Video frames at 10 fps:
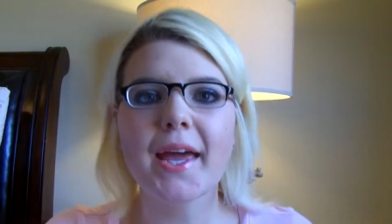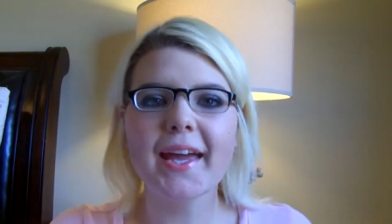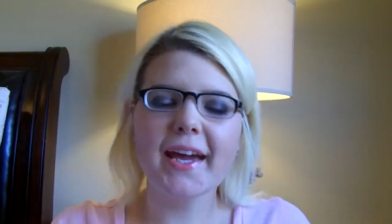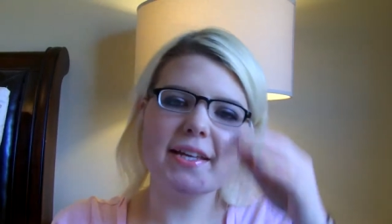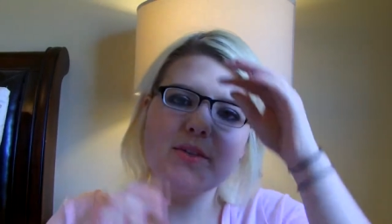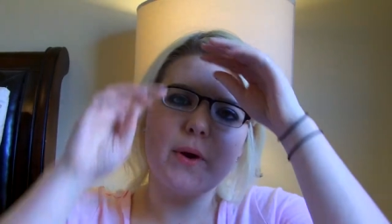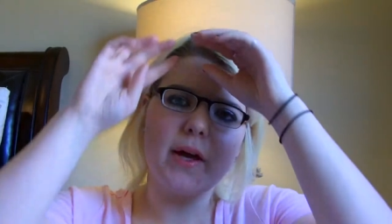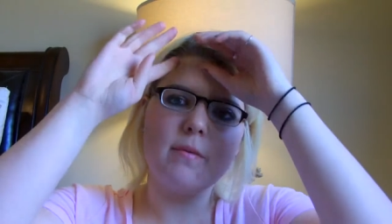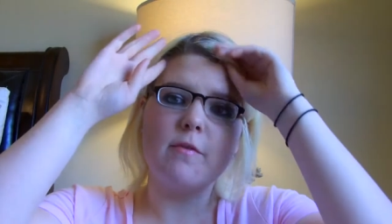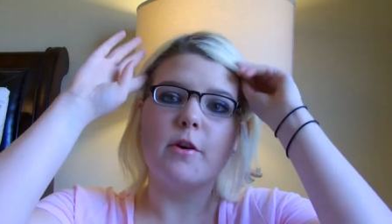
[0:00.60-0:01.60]
Hey guys, so
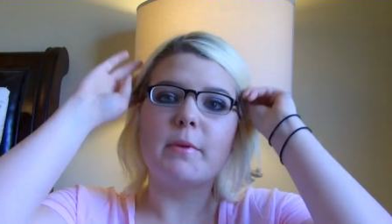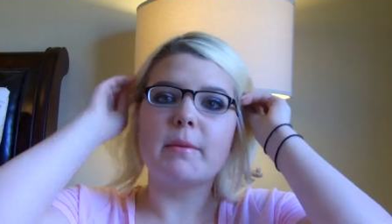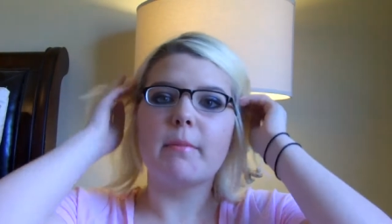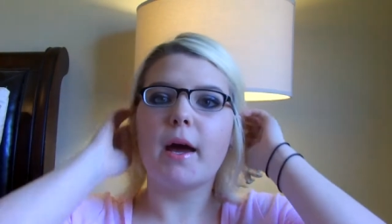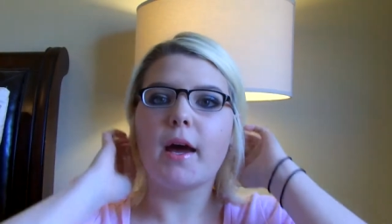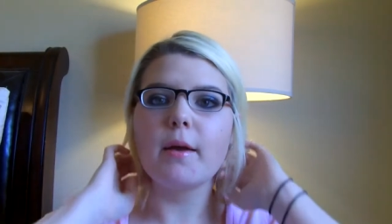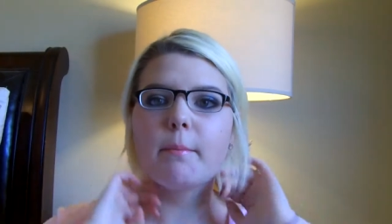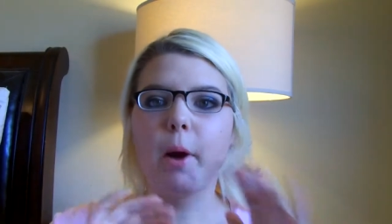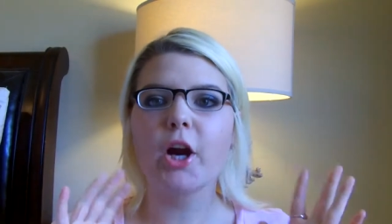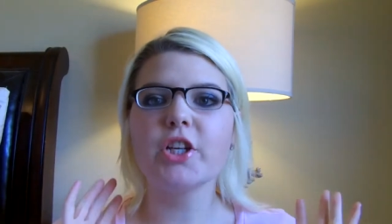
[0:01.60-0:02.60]
I am filming my
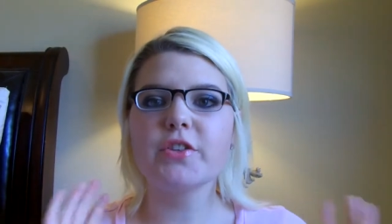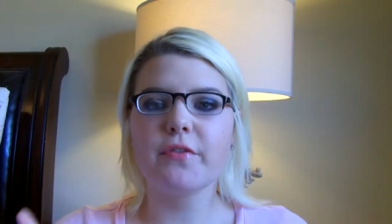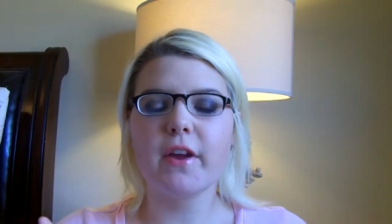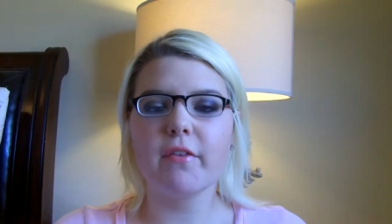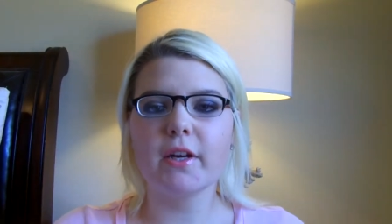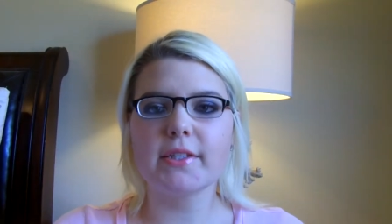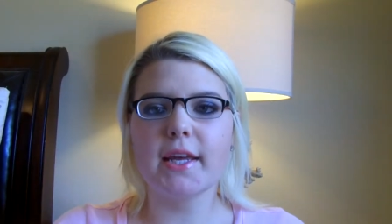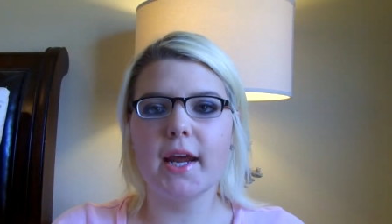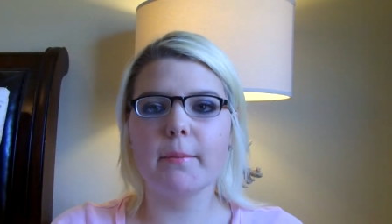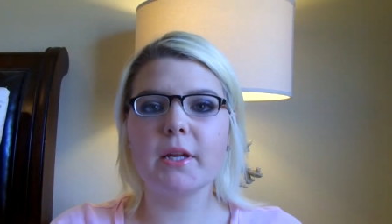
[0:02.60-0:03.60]
March favorites
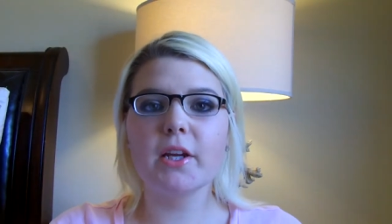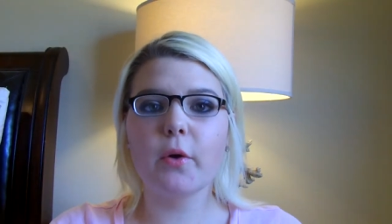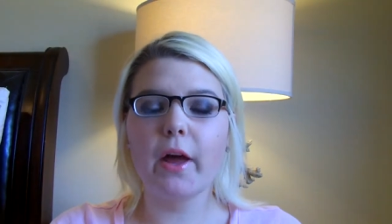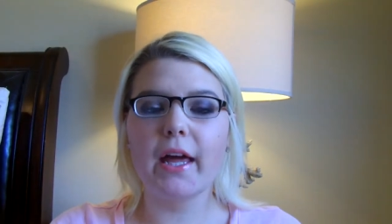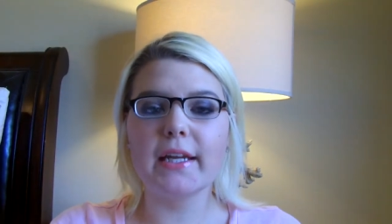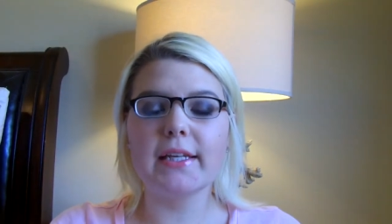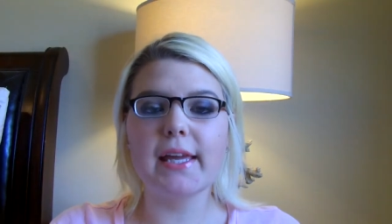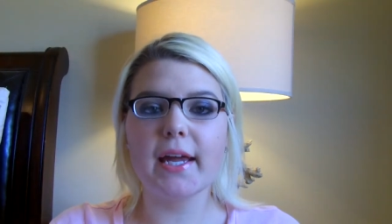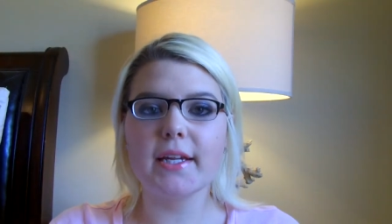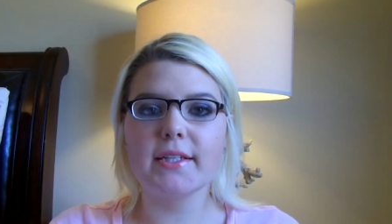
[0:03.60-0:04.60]
and I'm going to go ahead and
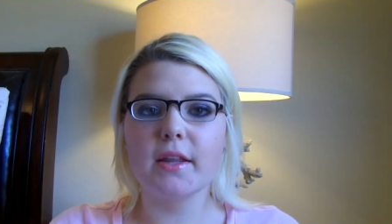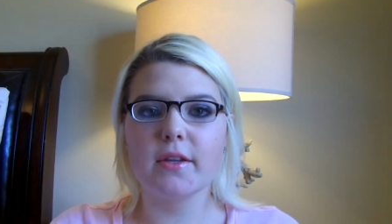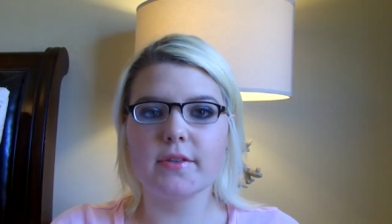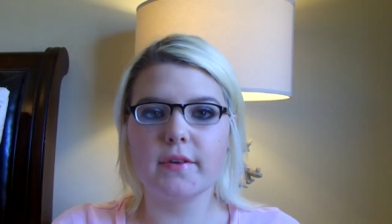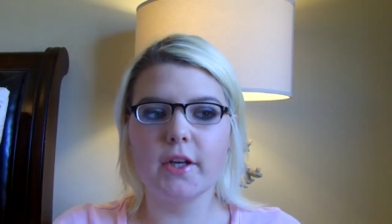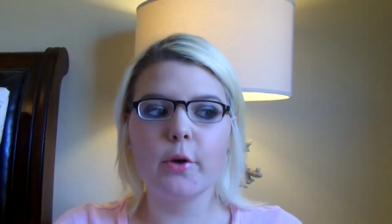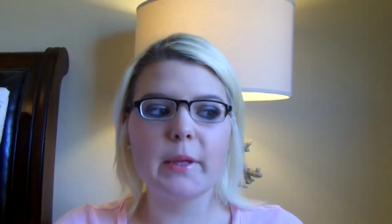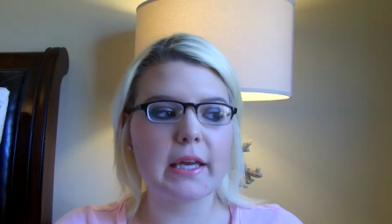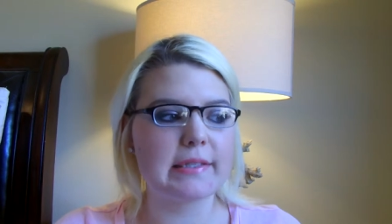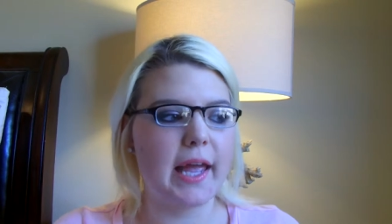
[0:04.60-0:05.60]
get into this video
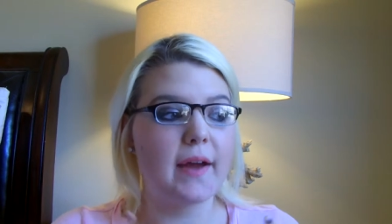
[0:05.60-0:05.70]
because I